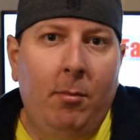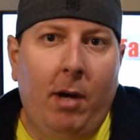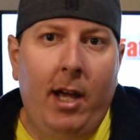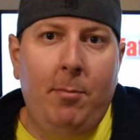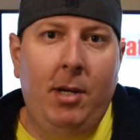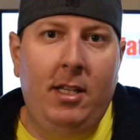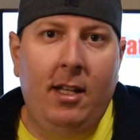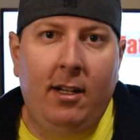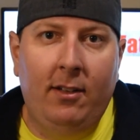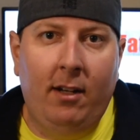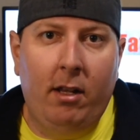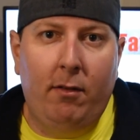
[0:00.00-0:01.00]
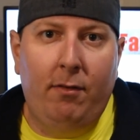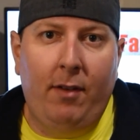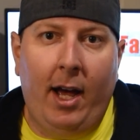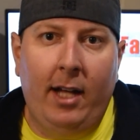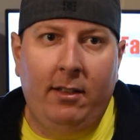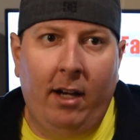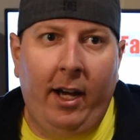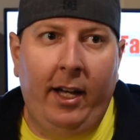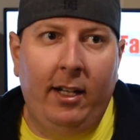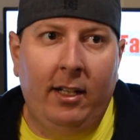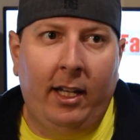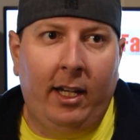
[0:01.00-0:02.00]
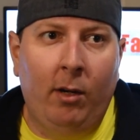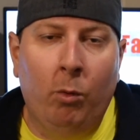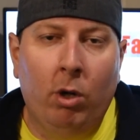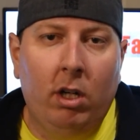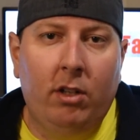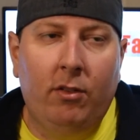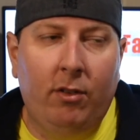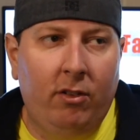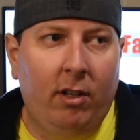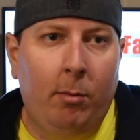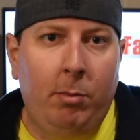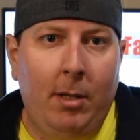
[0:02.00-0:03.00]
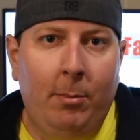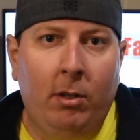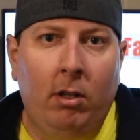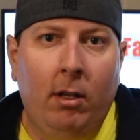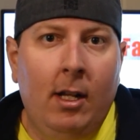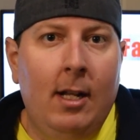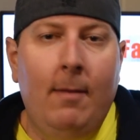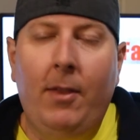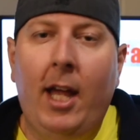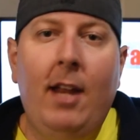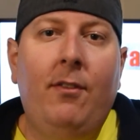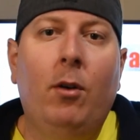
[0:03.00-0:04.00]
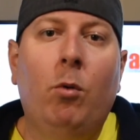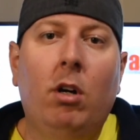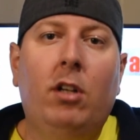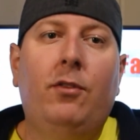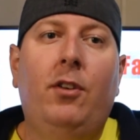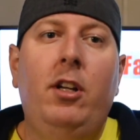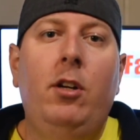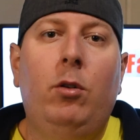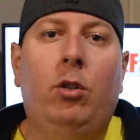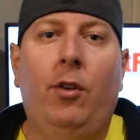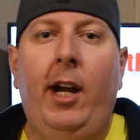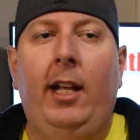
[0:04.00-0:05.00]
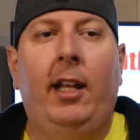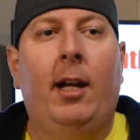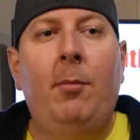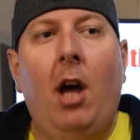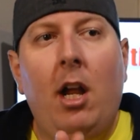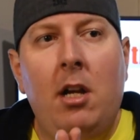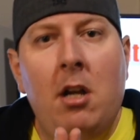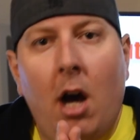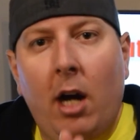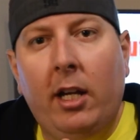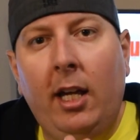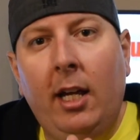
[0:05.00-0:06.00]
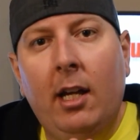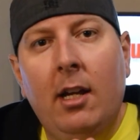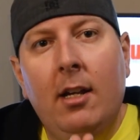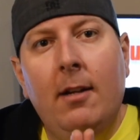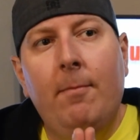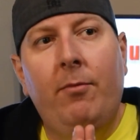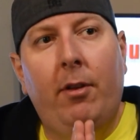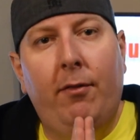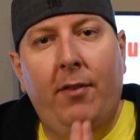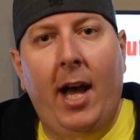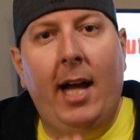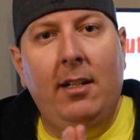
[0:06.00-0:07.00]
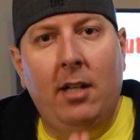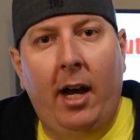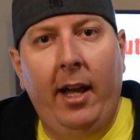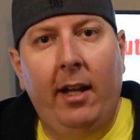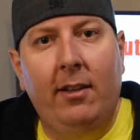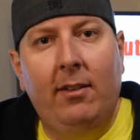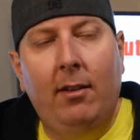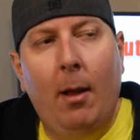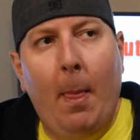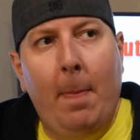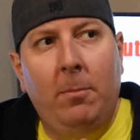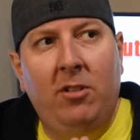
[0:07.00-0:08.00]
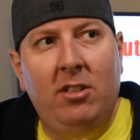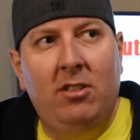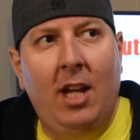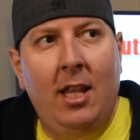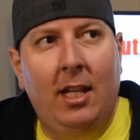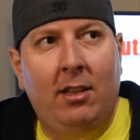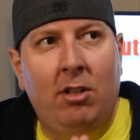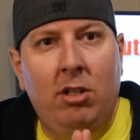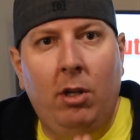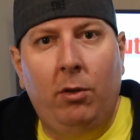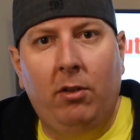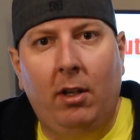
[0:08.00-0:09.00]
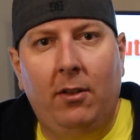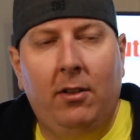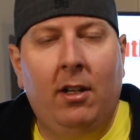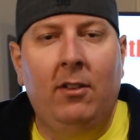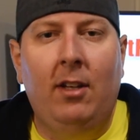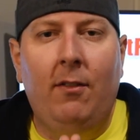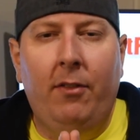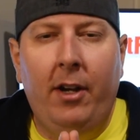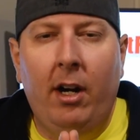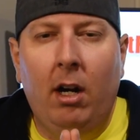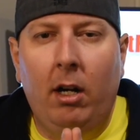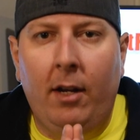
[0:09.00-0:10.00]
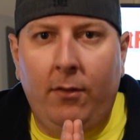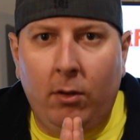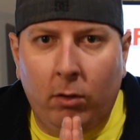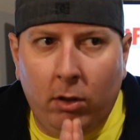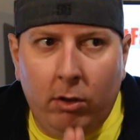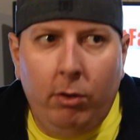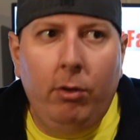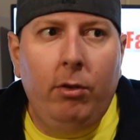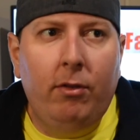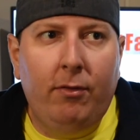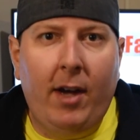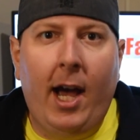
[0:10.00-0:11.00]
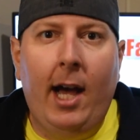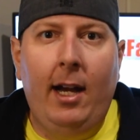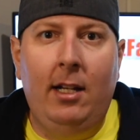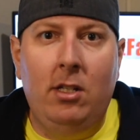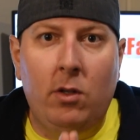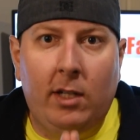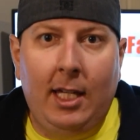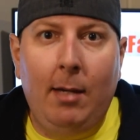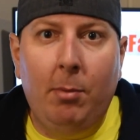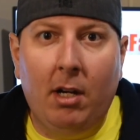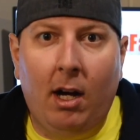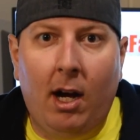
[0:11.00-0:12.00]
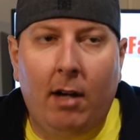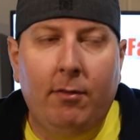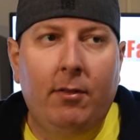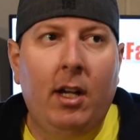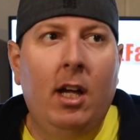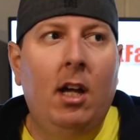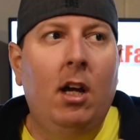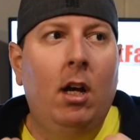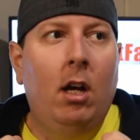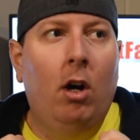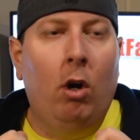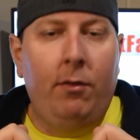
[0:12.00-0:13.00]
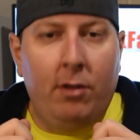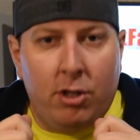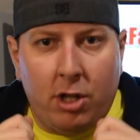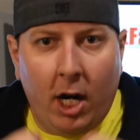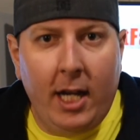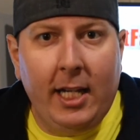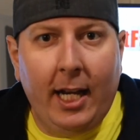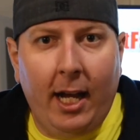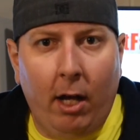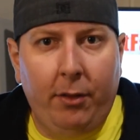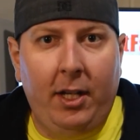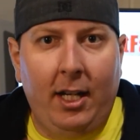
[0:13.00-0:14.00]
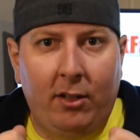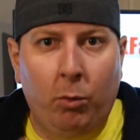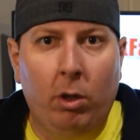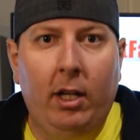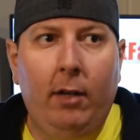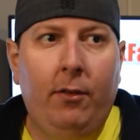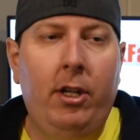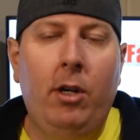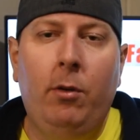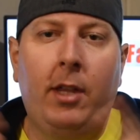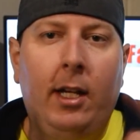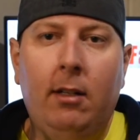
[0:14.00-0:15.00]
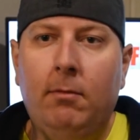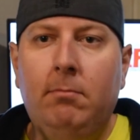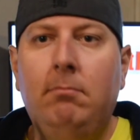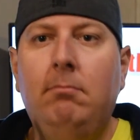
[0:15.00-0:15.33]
in my opinion, is another fad diet. Like, it works for some people, and if it works for you, great. Like, I'm not knocking the fad diets to say that they're useless, because if you lose fat and you keep it off, or if you're trying to get healthy and it's working for you, then